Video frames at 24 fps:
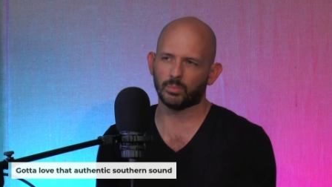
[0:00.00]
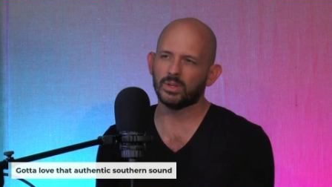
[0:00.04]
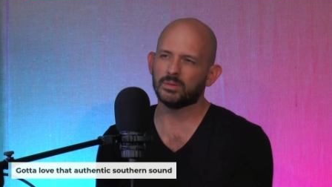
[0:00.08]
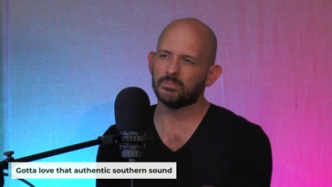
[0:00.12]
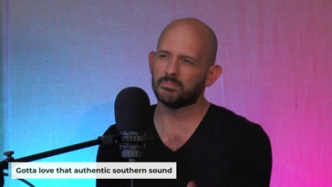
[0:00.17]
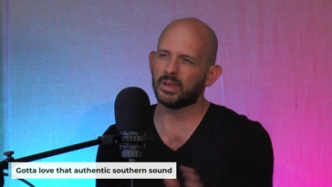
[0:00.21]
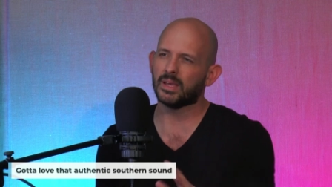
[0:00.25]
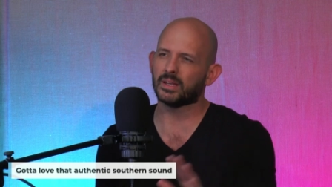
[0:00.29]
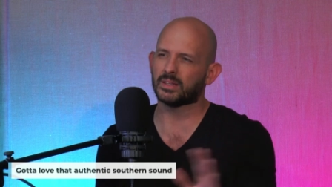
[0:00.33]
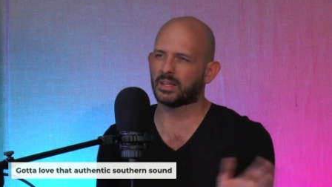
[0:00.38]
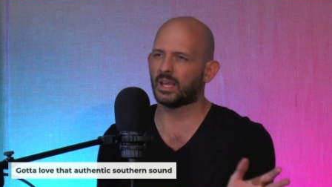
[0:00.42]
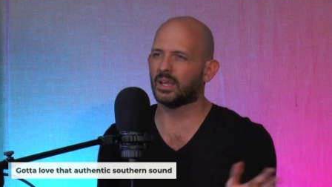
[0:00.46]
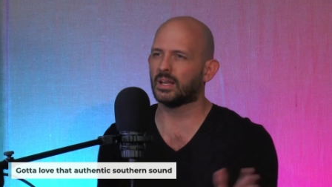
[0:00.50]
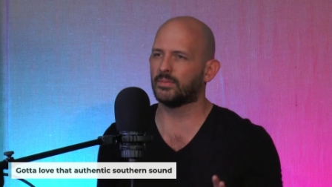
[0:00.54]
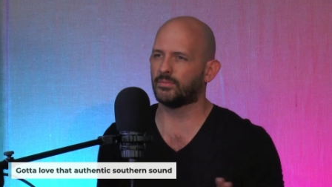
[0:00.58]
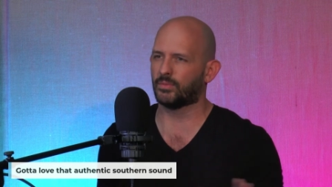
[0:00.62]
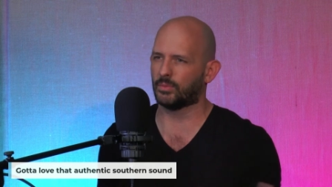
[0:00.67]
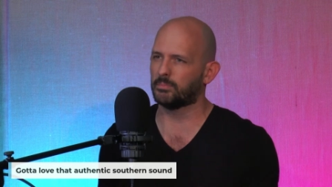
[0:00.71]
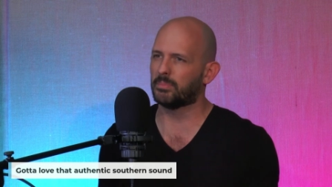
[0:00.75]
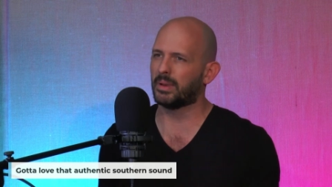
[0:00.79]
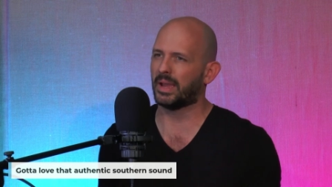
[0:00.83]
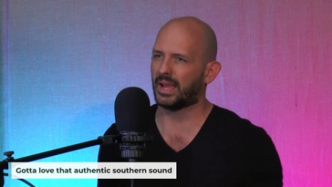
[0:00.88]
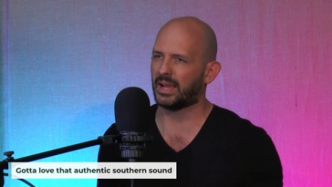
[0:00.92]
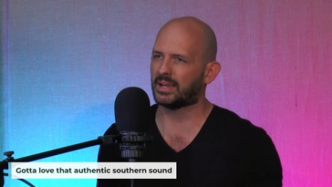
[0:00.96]
We'd met kind of
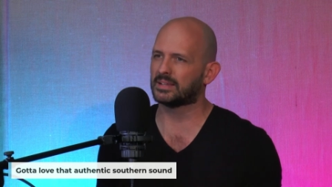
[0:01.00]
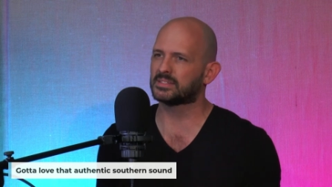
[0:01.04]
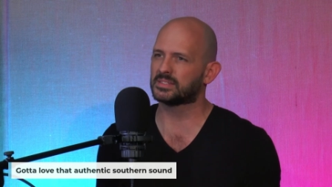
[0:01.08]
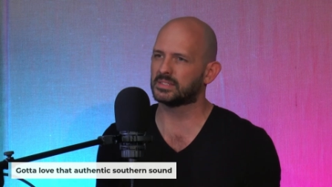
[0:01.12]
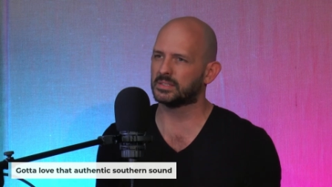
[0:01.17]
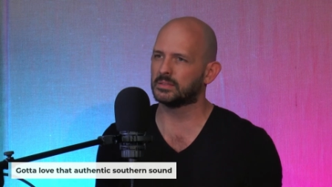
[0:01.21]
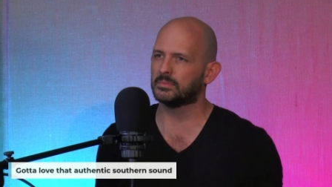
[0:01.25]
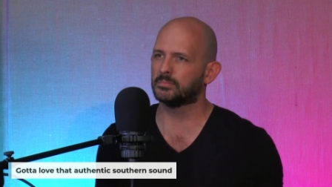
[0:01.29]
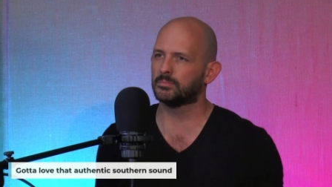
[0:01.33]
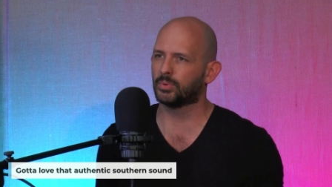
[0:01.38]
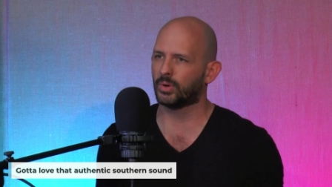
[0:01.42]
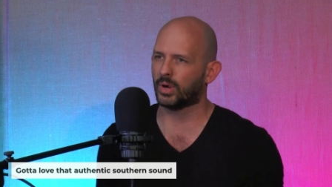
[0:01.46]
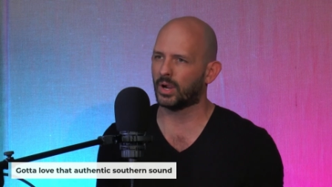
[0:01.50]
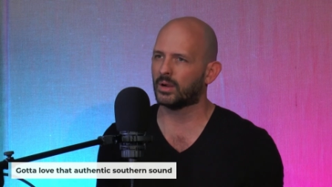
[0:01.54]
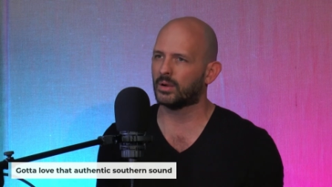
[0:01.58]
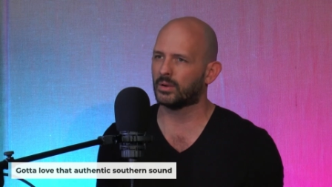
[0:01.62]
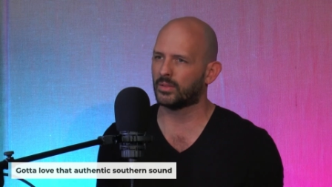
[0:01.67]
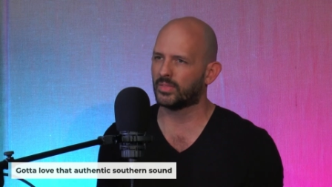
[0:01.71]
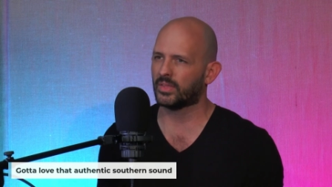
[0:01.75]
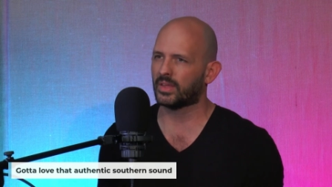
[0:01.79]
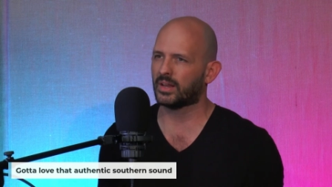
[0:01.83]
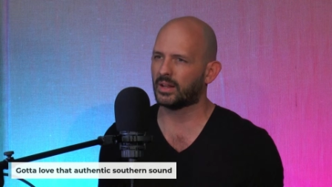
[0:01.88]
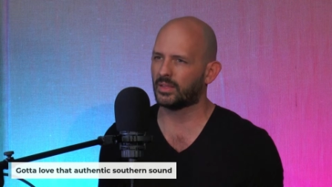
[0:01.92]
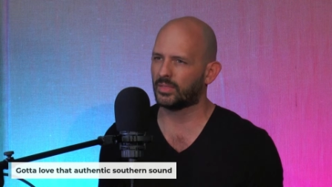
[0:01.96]
in passing prior
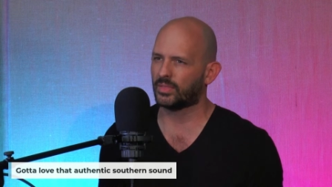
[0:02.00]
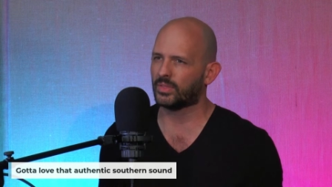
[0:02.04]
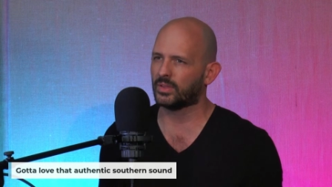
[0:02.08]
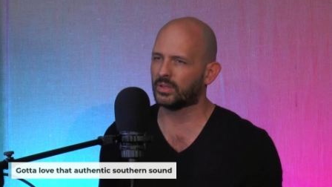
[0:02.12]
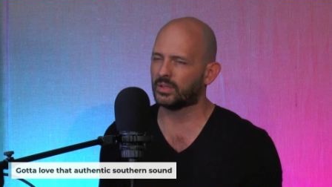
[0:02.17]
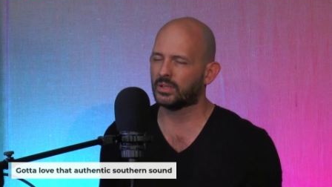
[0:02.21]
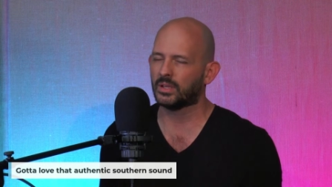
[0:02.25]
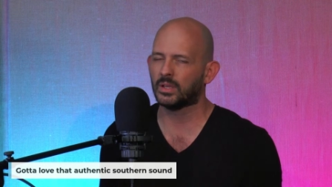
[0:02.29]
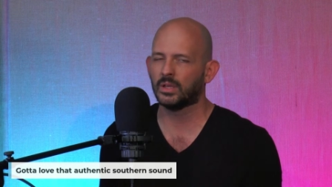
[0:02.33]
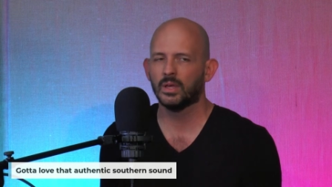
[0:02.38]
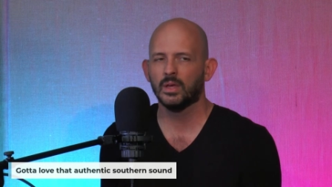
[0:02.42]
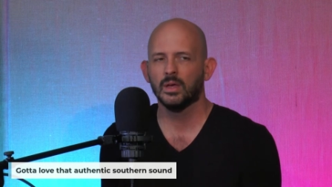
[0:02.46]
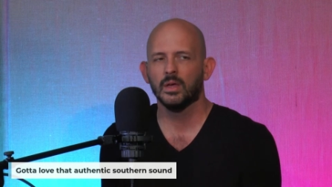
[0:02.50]
to that, I think.